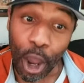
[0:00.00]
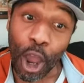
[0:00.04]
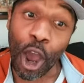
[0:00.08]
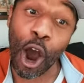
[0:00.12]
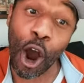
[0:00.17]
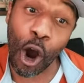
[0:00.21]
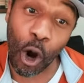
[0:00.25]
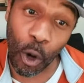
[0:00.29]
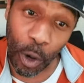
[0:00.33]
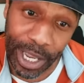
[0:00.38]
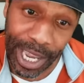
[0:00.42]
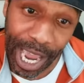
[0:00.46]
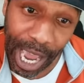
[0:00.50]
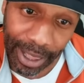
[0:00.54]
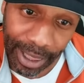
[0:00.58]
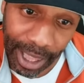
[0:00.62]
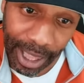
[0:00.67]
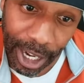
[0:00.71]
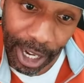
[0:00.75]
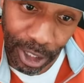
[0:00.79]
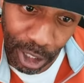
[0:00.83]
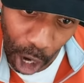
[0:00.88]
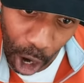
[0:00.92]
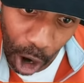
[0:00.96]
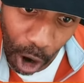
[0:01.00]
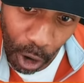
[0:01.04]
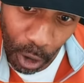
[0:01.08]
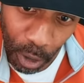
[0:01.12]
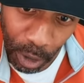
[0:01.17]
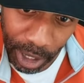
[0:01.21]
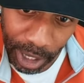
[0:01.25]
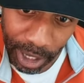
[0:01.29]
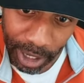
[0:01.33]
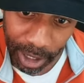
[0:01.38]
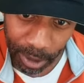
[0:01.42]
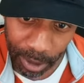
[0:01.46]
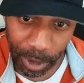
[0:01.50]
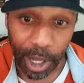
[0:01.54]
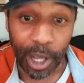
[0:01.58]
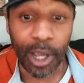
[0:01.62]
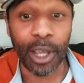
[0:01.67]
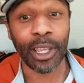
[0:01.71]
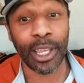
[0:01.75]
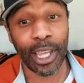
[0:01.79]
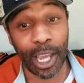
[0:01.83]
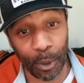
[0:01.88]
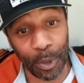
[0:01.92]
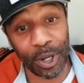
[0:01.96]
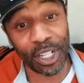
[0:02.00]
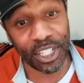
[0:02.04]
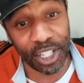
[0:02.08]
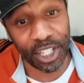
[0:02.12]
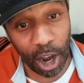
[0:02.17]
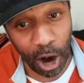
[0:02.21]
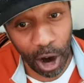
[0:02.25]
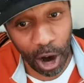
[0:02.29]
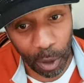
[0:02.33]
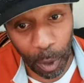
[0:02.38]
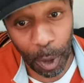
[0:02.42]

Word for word: Oh, he got that dog in him. Yeah, we saw it.